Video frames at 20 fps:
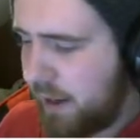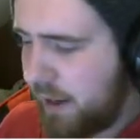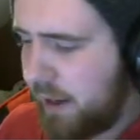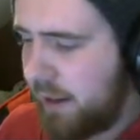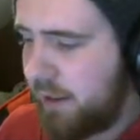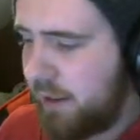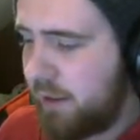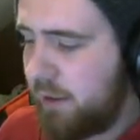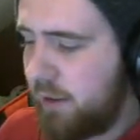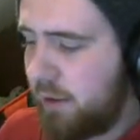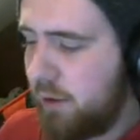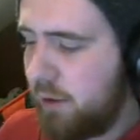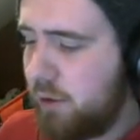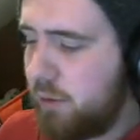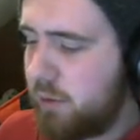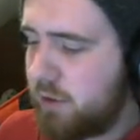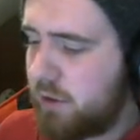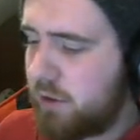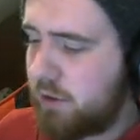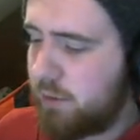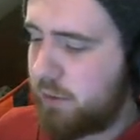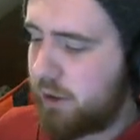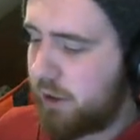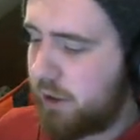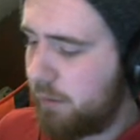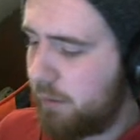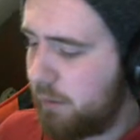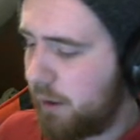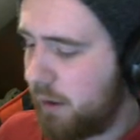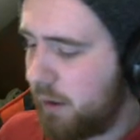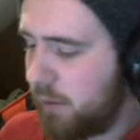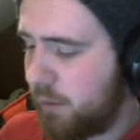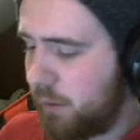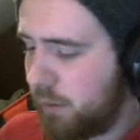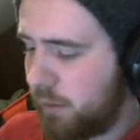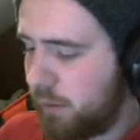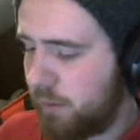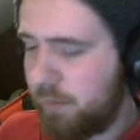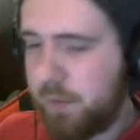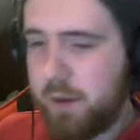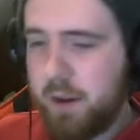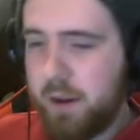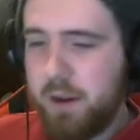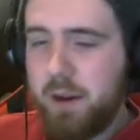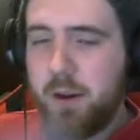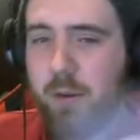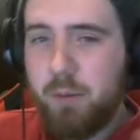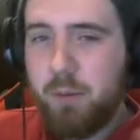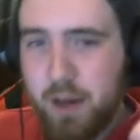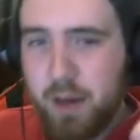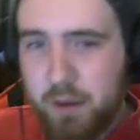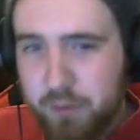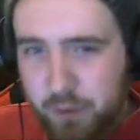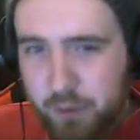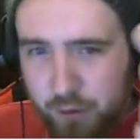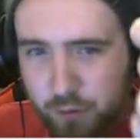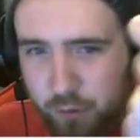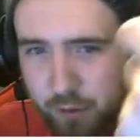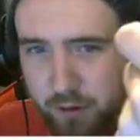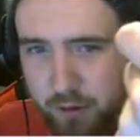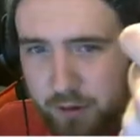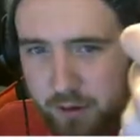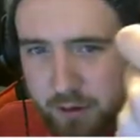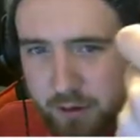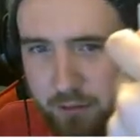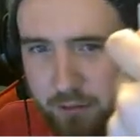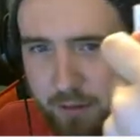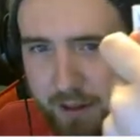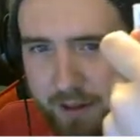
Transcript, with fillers: and the loot was disappointing, but we have our coordinates right